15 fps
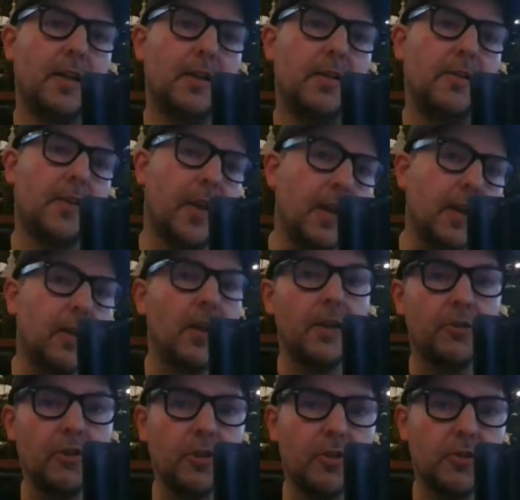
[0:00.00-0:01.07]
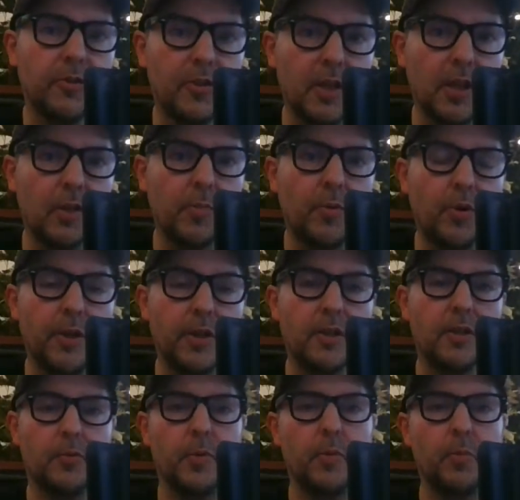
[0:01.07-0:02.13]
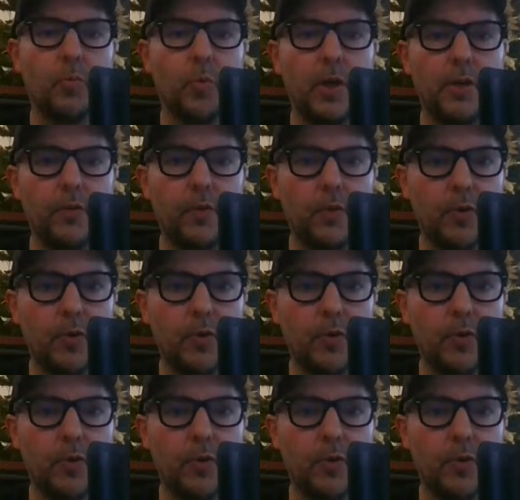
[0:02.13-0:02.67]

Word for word: psychological sell point, because we, we,